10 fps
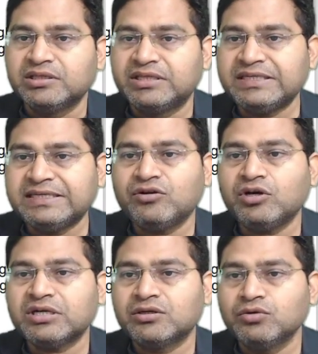they did
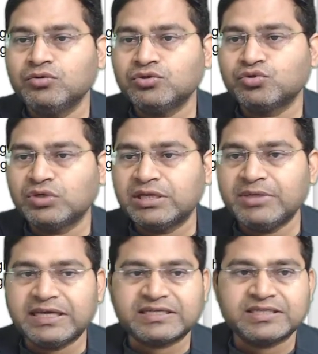not include
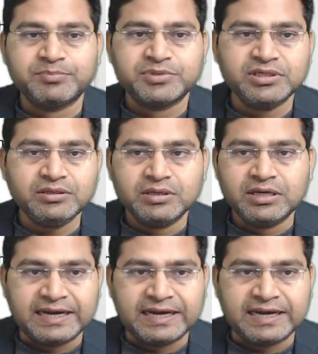suitable exception